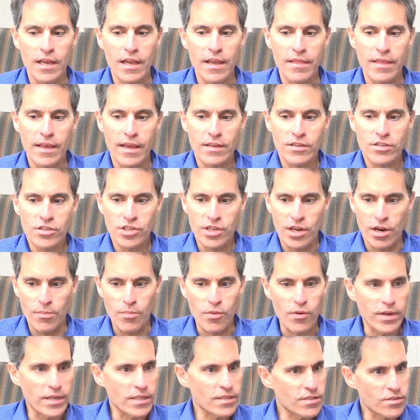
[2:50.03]
and then
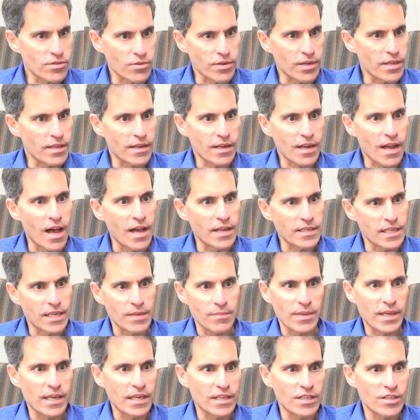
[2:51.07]
SharePoint's sort of the
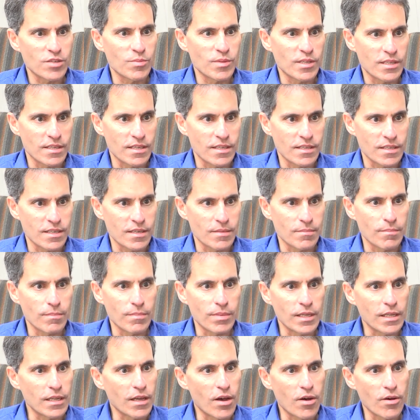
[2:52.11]
content management system
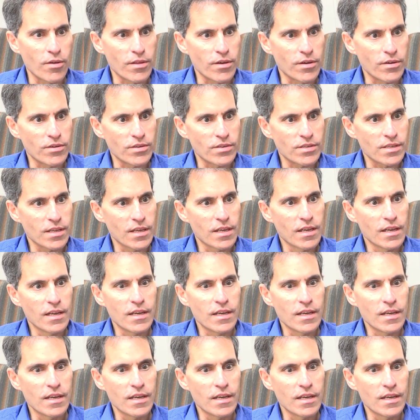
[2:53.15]
below those.